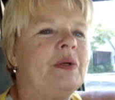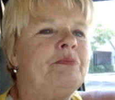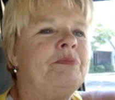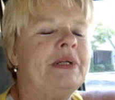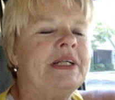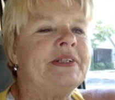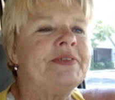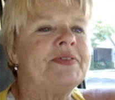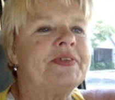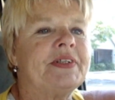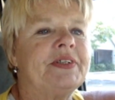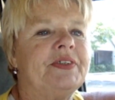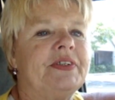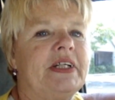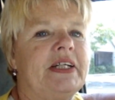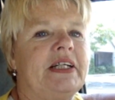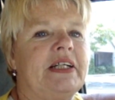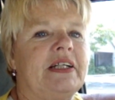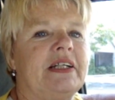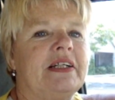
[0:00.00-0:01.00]

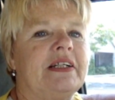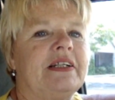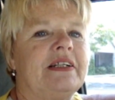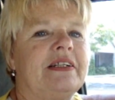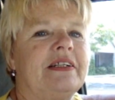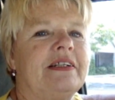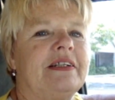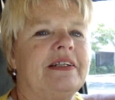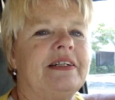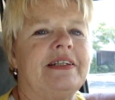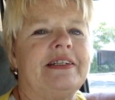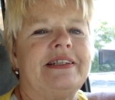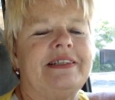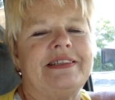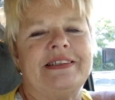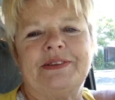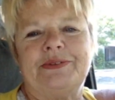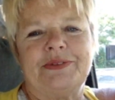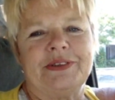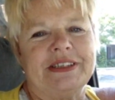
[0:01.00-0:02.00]
Basically,
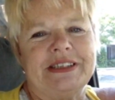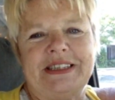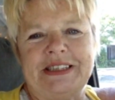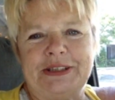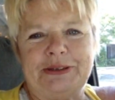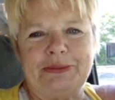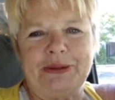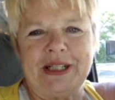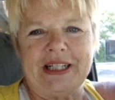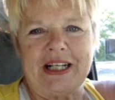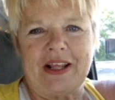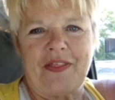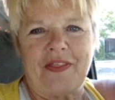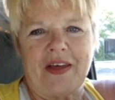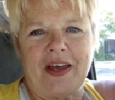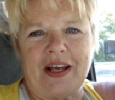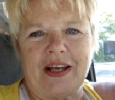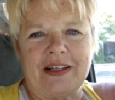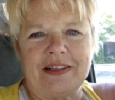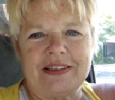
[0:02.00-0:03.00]
it didn't really teach me
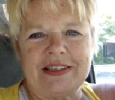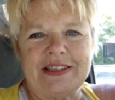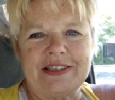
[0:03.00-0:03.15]
anything.